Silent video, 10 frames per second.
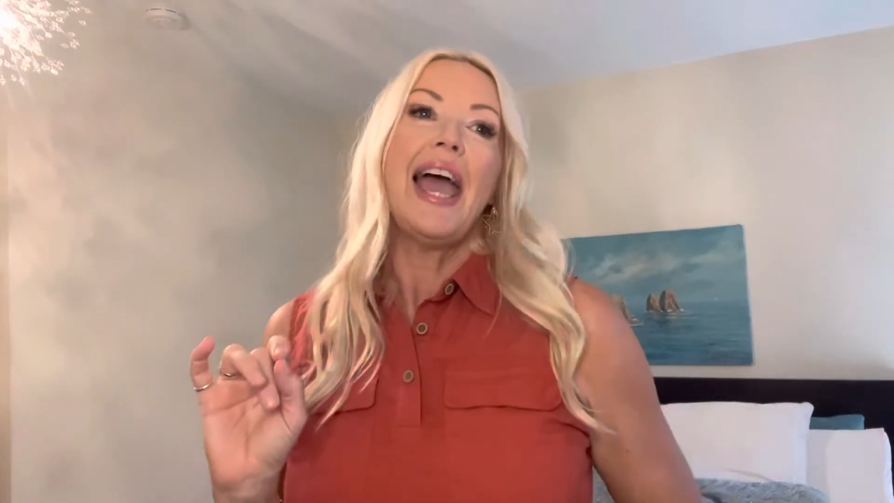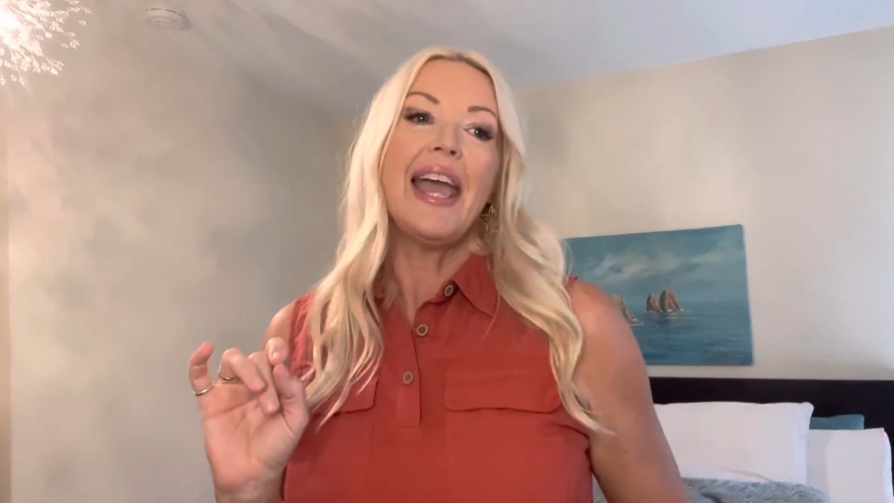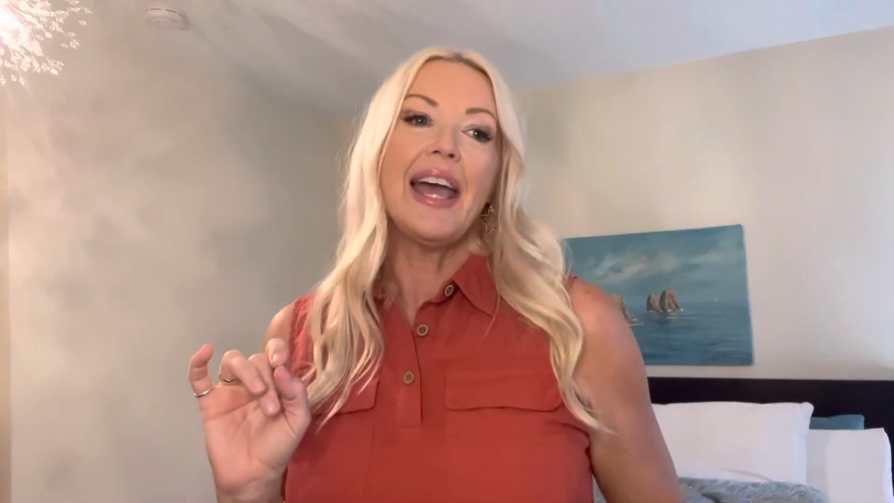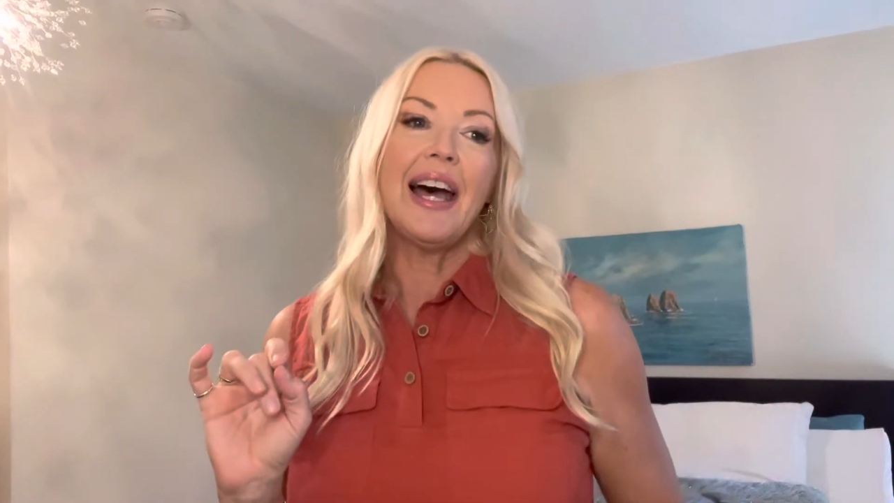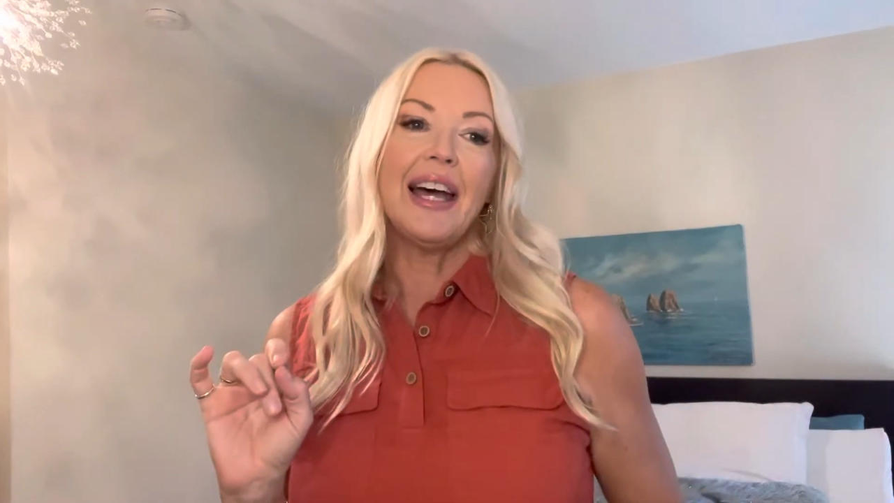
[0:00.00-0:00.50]

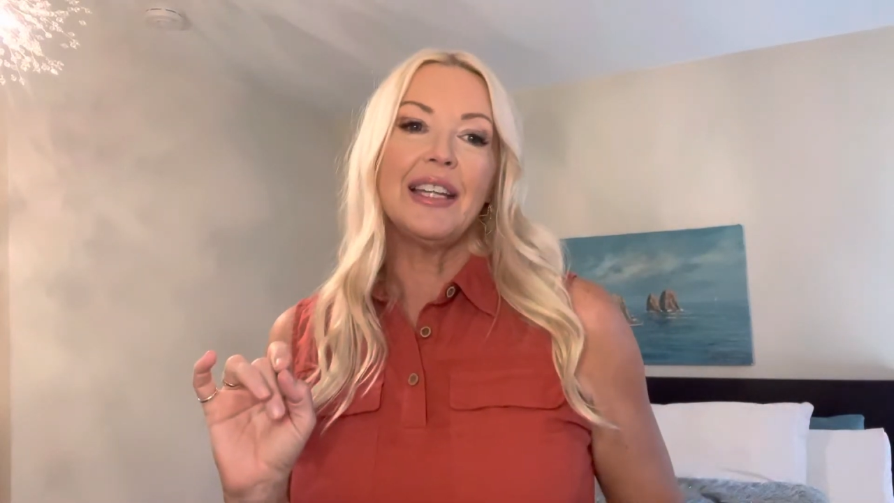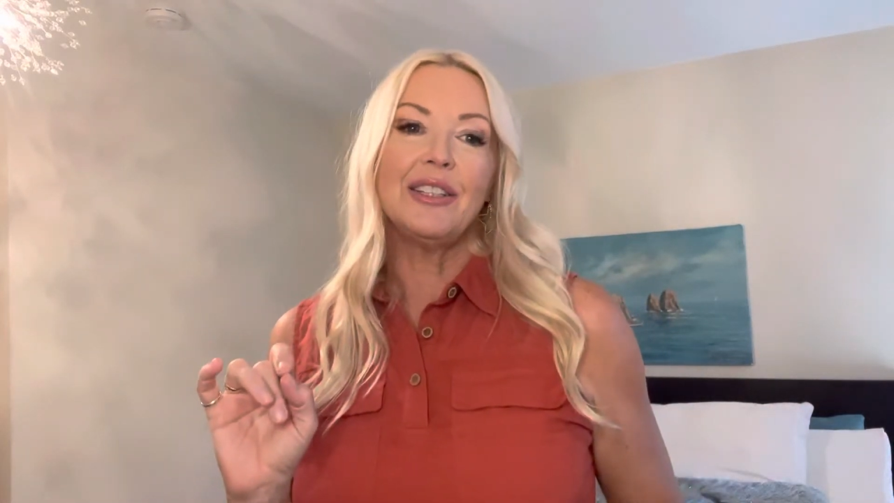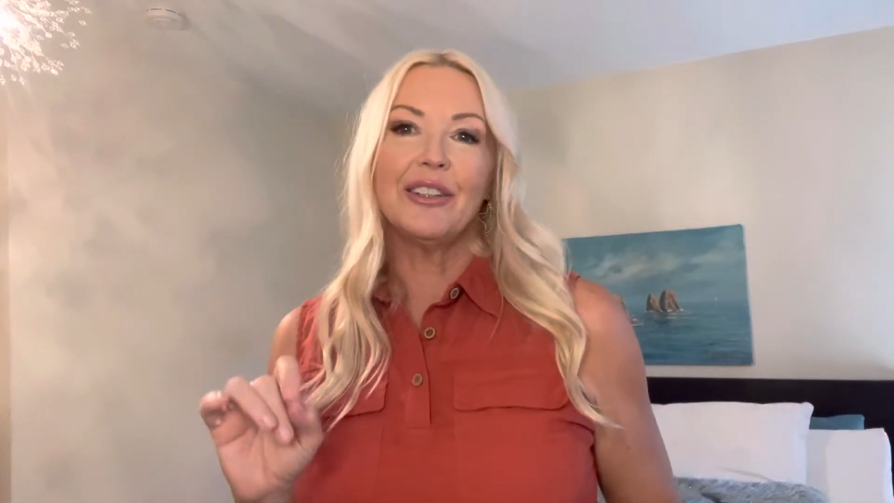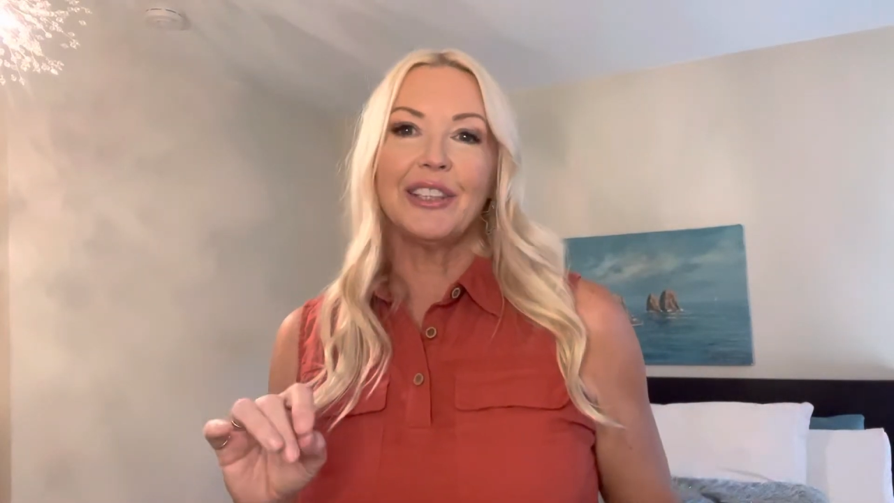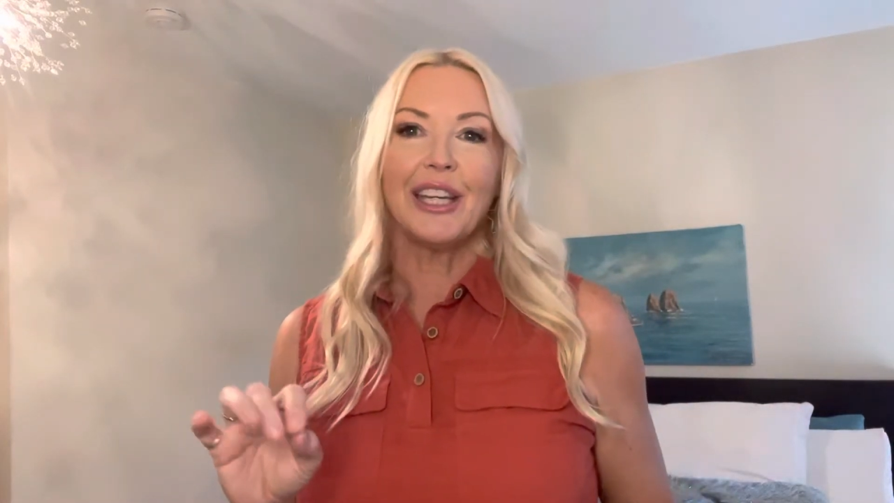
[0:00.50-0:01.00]
And
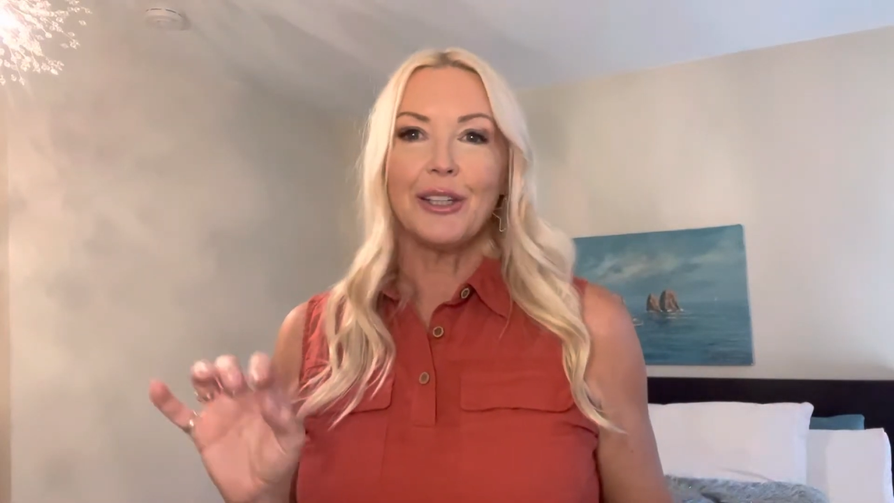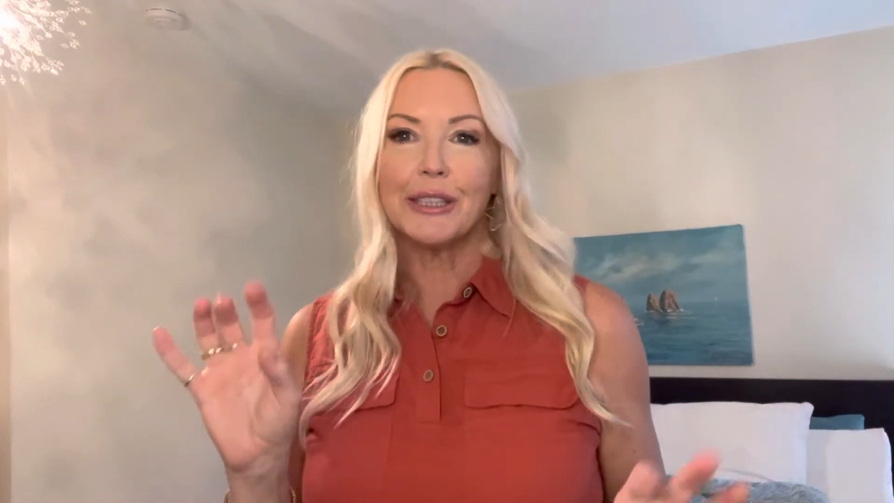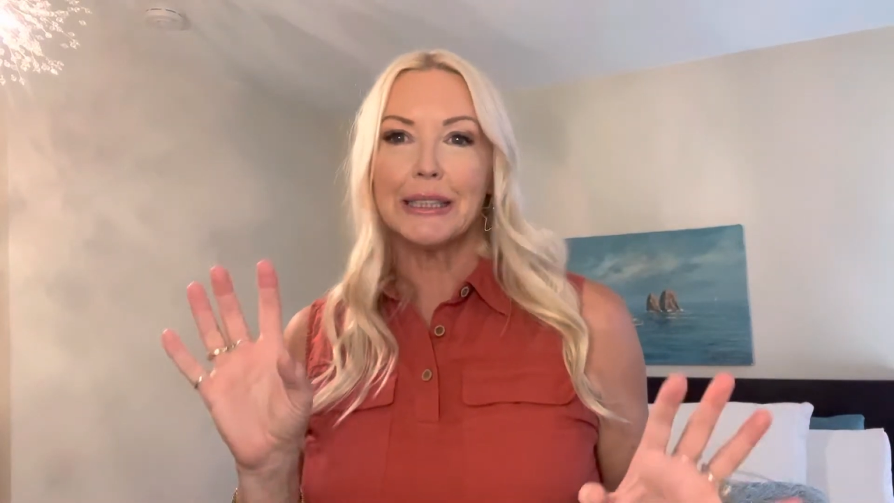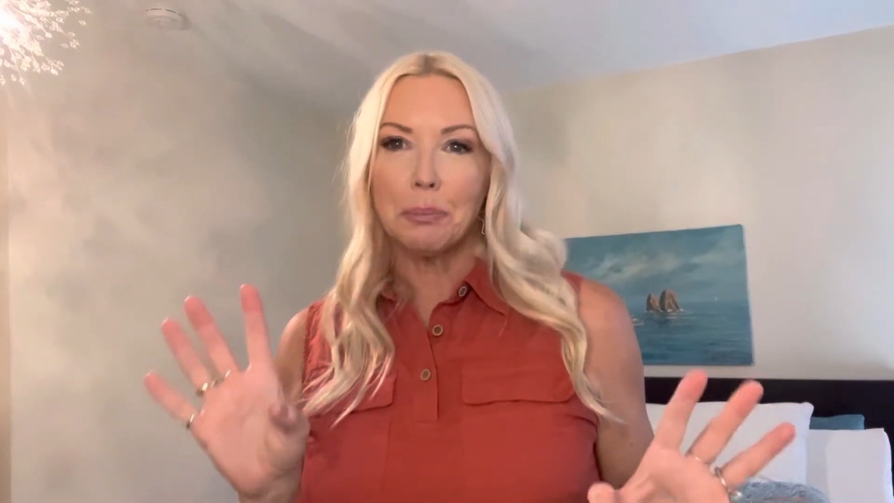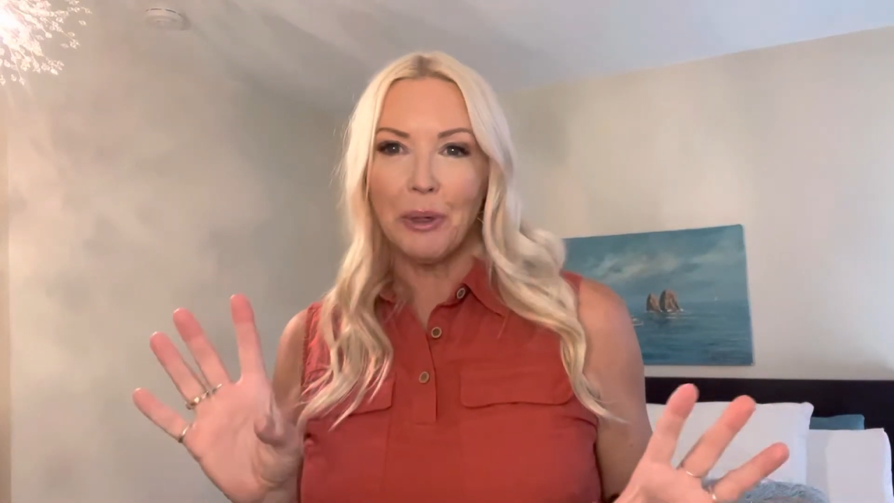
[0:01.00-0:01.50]
you'll get your
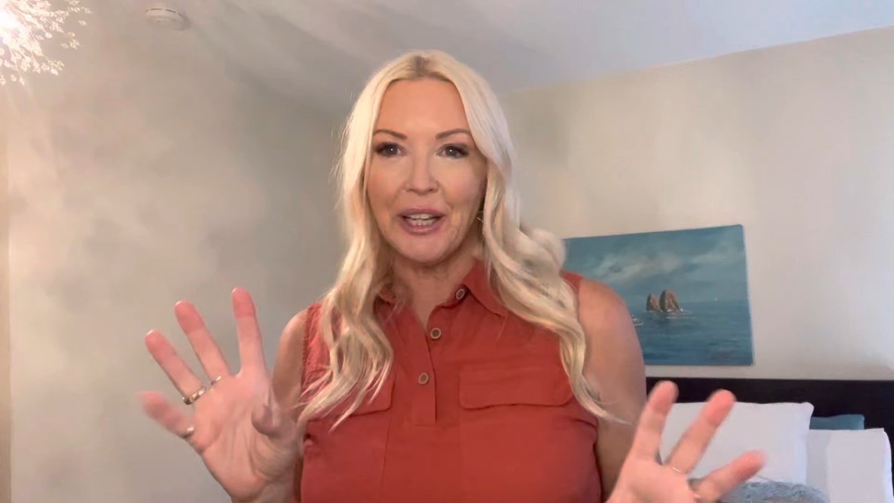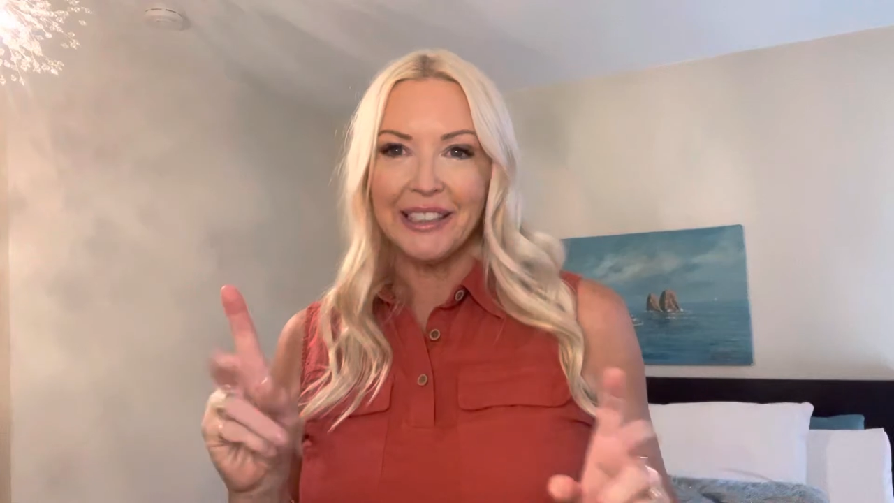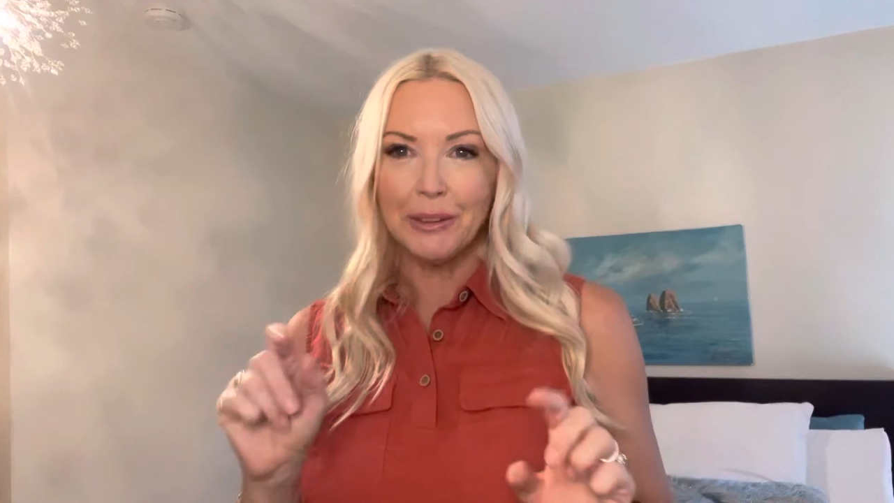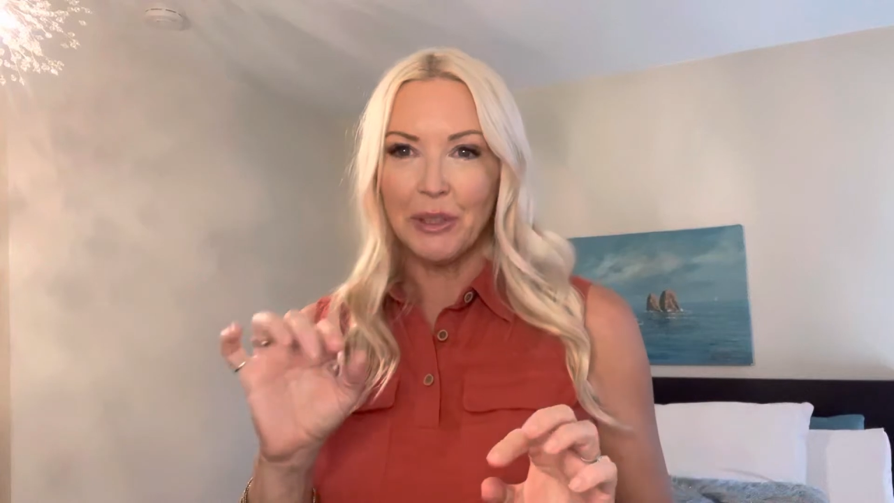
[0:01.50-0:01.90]
spritz,